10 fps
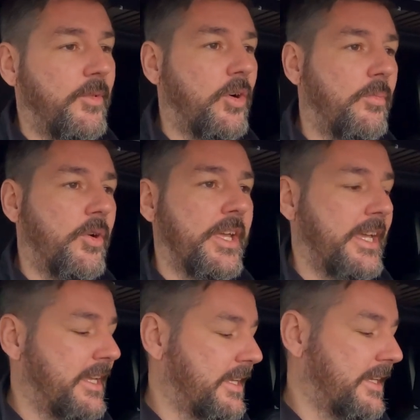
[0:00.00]
more
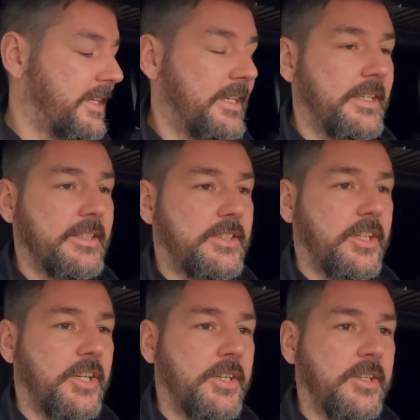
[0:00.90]
money
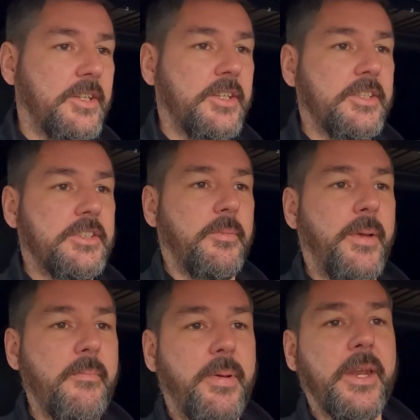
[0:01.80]
to
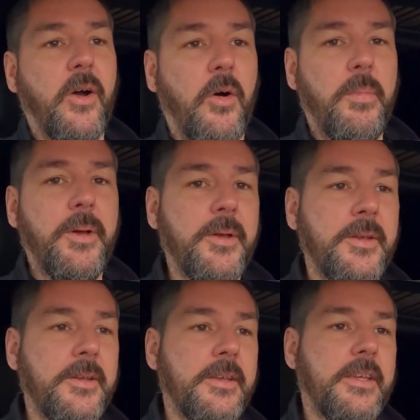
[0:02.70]
pimp it up
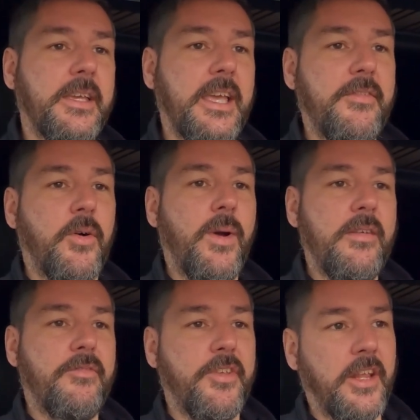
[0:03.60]
if I
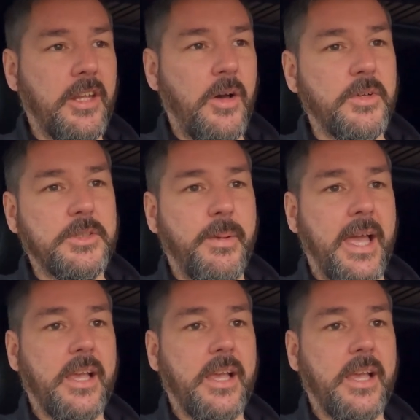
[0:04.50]
went for the lower spec.